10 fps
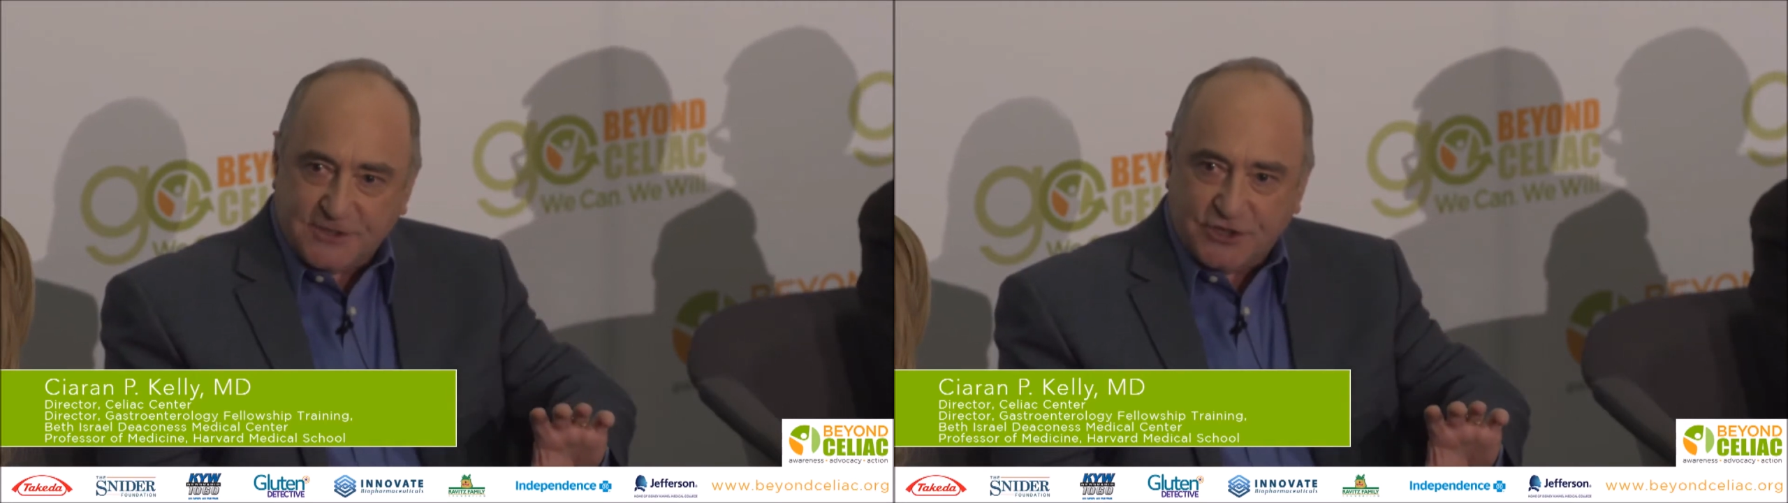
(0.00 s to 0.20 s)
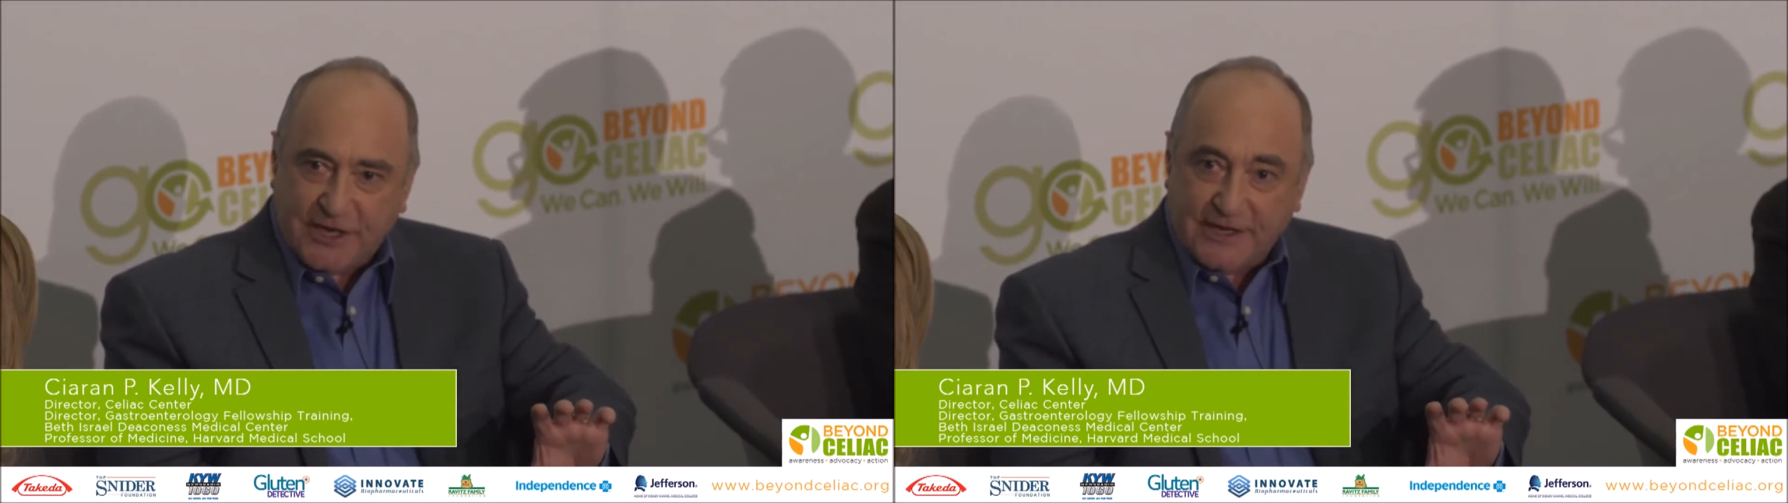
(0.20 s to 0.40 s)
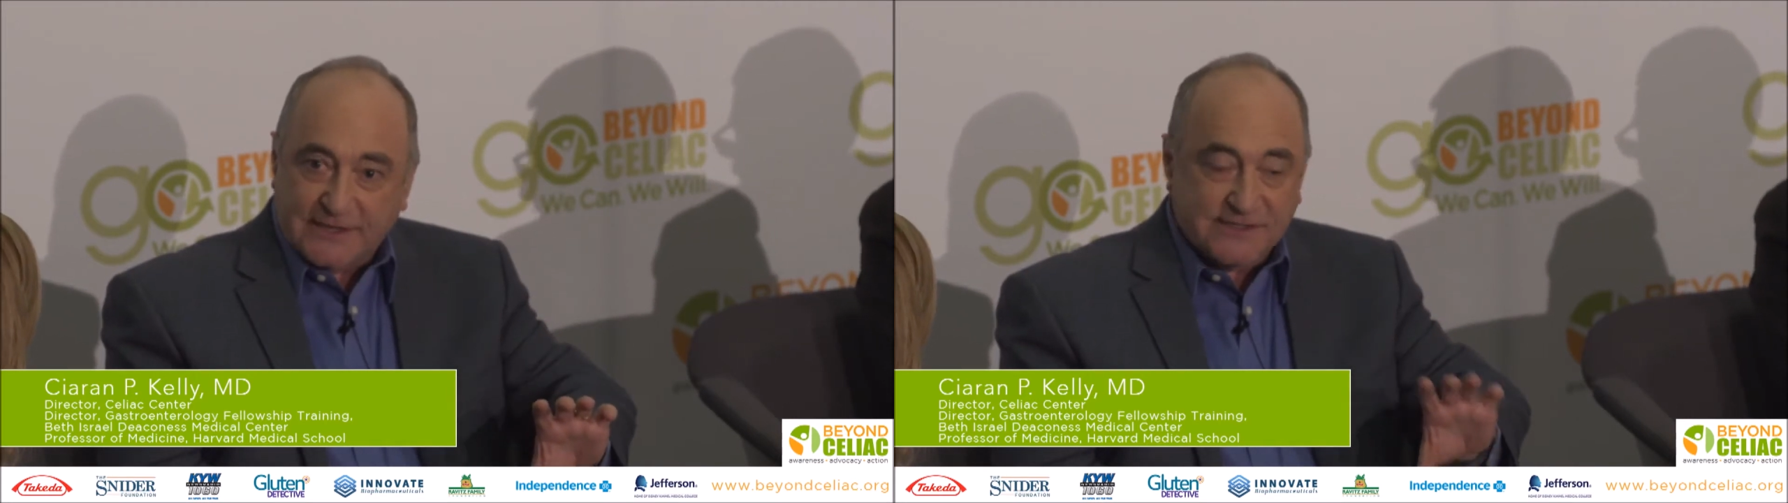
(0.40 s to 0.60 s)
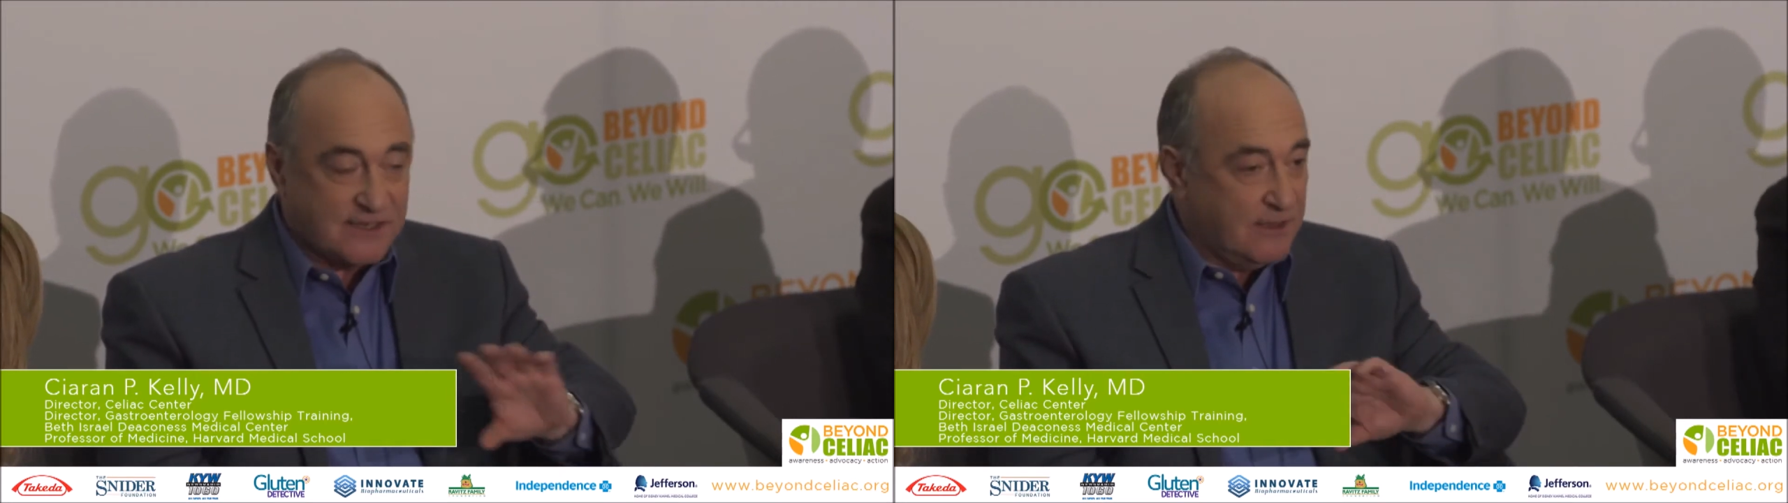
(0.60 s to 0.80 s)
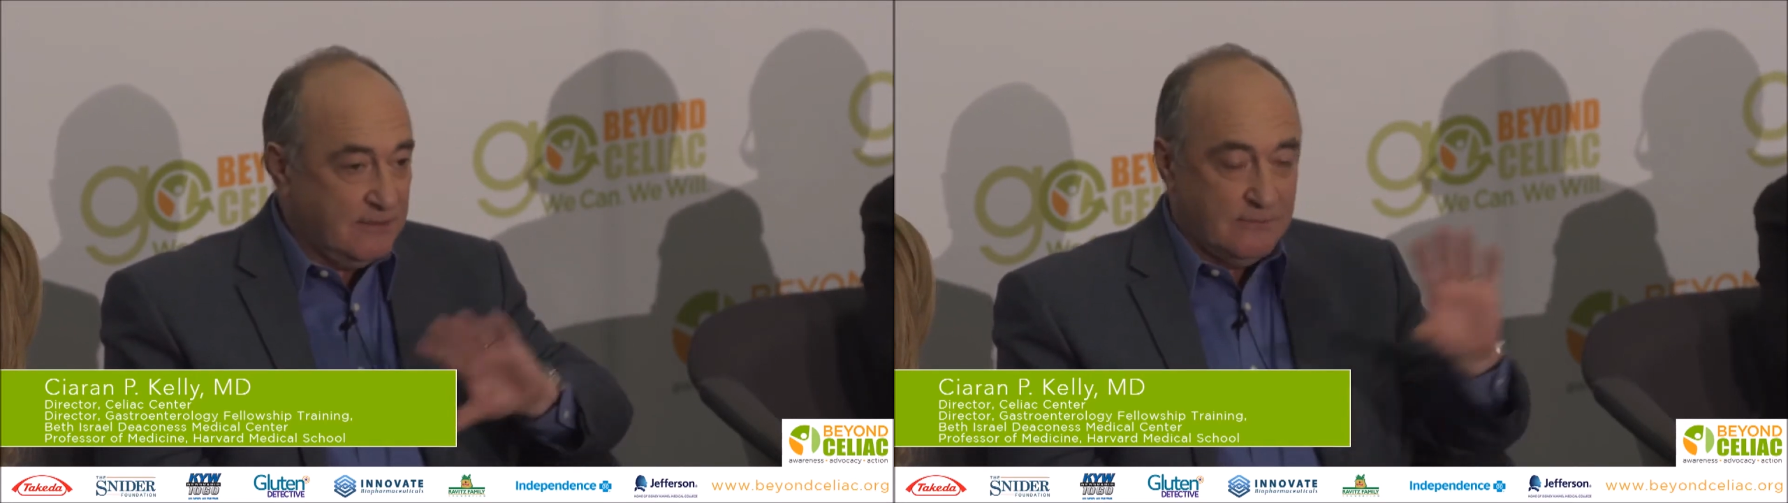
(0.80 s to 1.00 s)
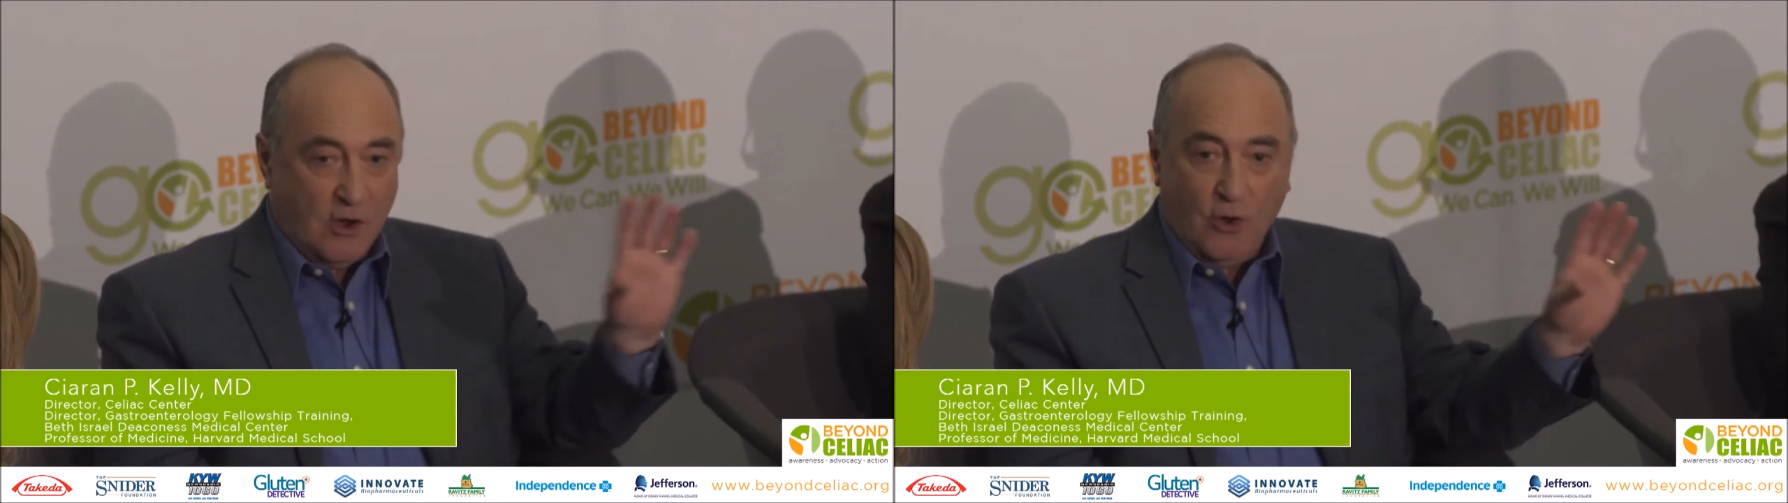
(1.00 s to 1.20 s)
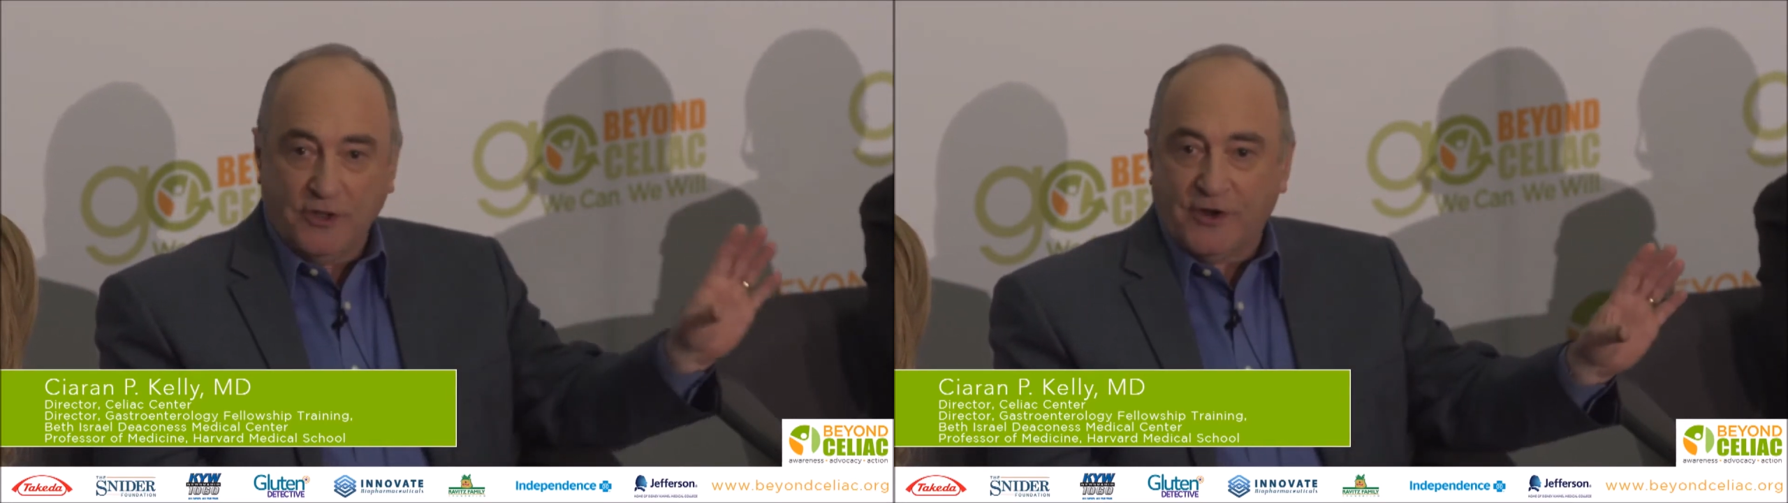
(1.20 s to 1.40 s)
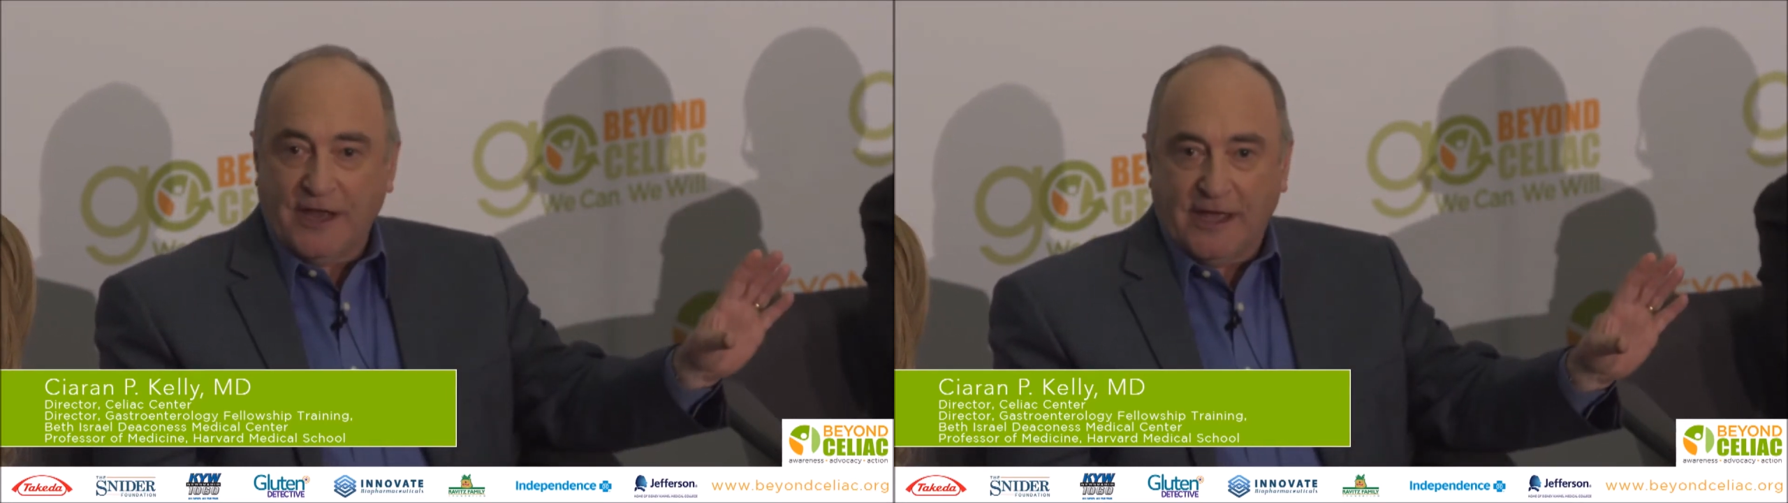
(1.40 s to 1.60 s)
genes all
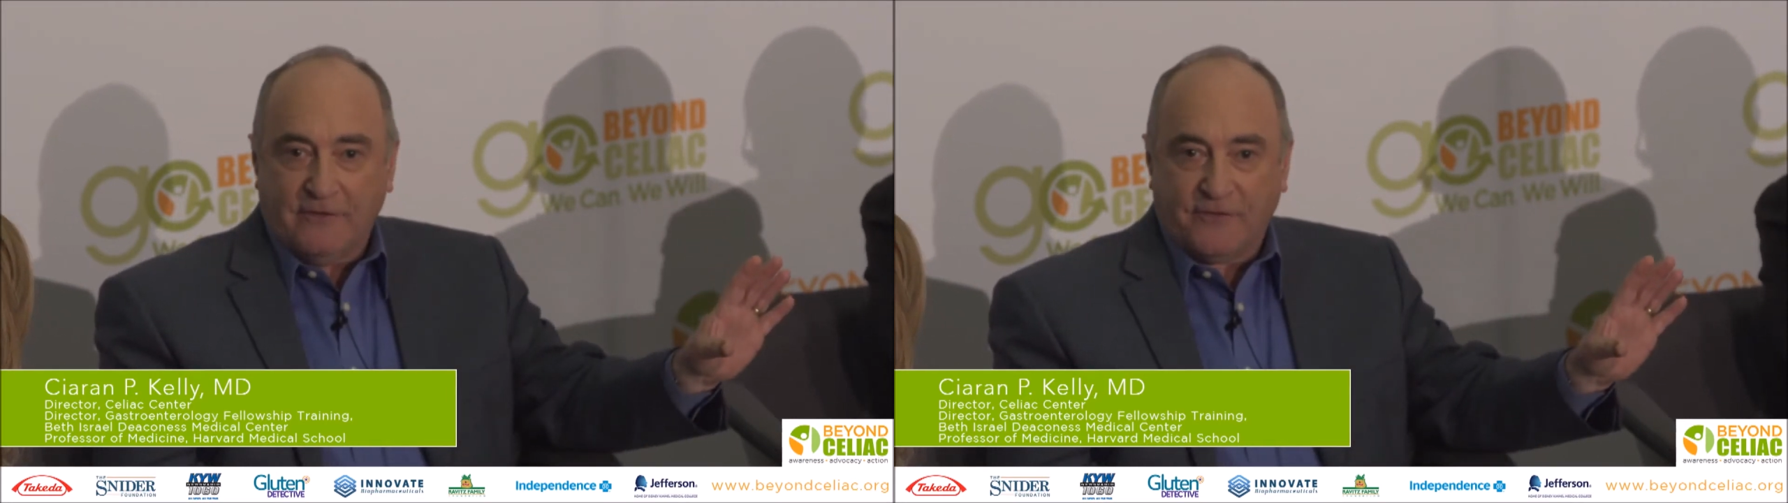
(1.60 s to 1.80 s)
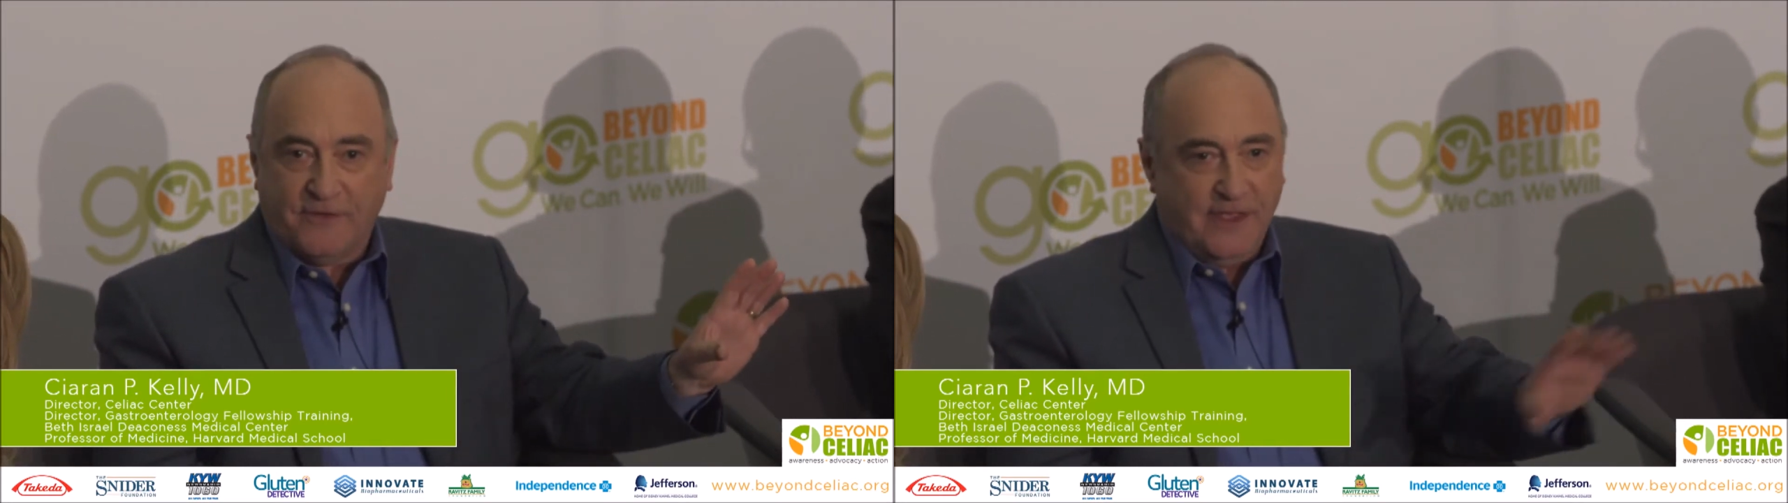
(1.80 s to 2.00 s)
their life